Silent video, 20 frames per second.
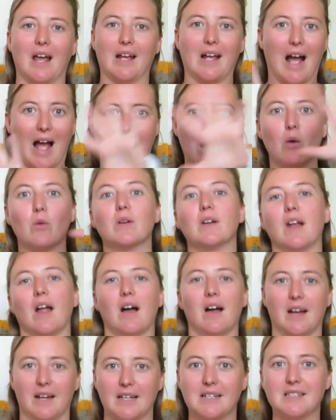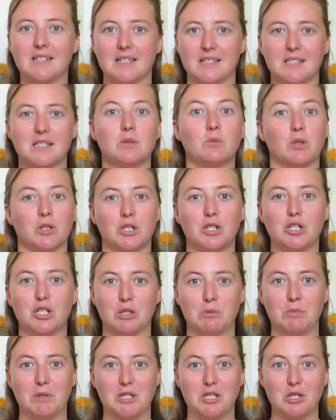like outlined as to what you
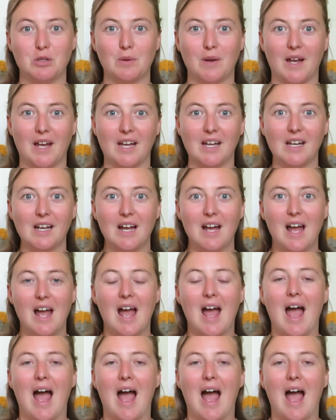should be doing.